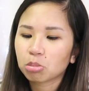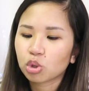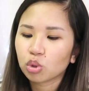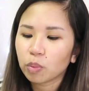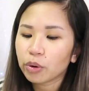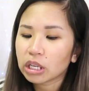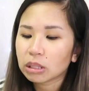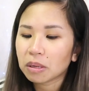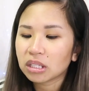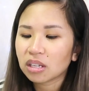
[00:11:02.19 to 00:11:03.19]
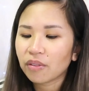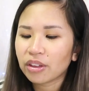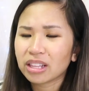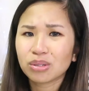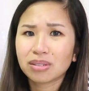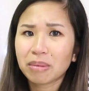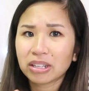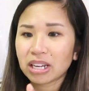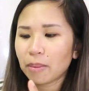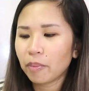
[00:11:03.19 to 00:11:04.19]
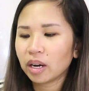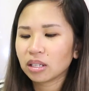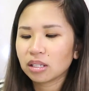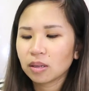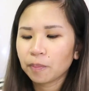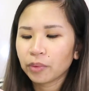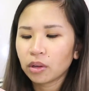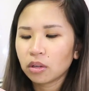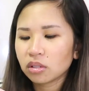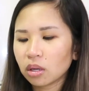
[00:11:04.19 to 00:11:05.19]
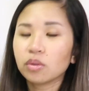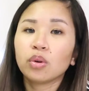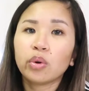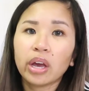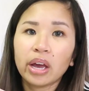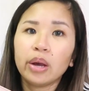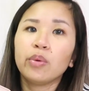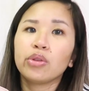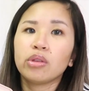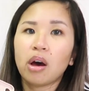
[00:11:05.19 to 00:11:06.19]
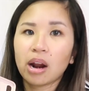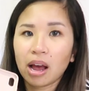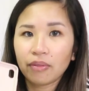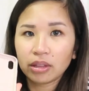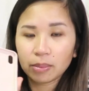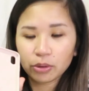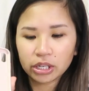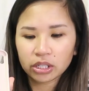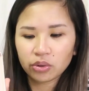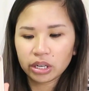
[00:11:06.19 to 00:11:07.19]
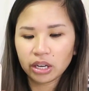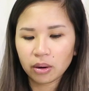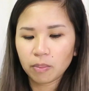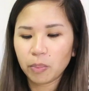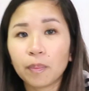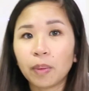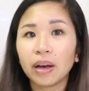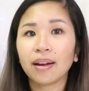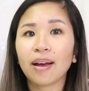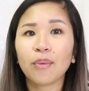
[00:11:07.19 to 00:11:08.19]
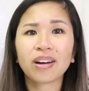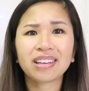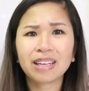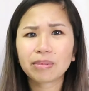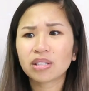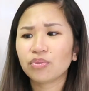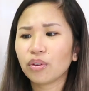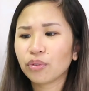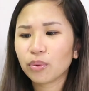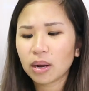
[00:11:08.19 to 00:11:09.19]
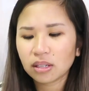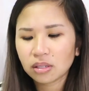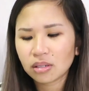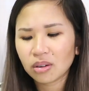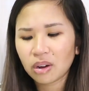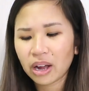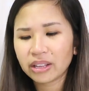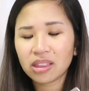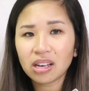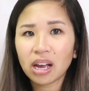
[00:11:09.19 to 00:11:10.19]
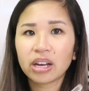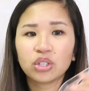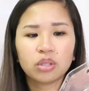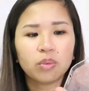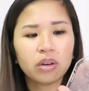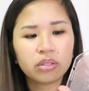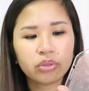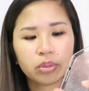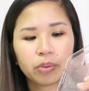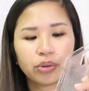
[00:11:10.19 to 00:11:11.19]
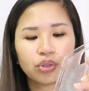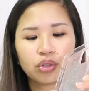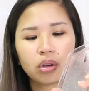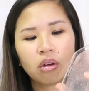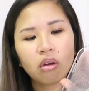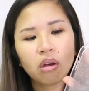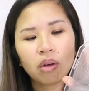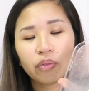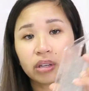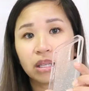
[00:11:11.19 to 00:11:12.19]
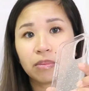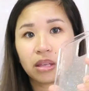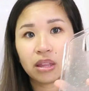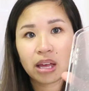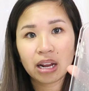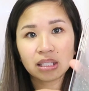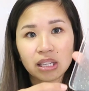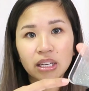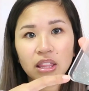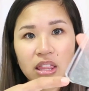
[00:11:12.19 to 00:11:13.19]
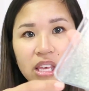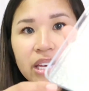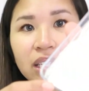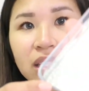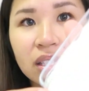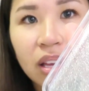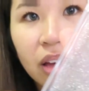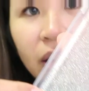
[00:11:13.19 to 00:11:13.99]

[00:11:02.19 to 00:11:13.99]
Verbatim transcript: super expensive, and this was about 10 bucks. So I was okay with not having the protector here. But I want to keep this phone for a while, so I think I actually want to splurge for something that has like this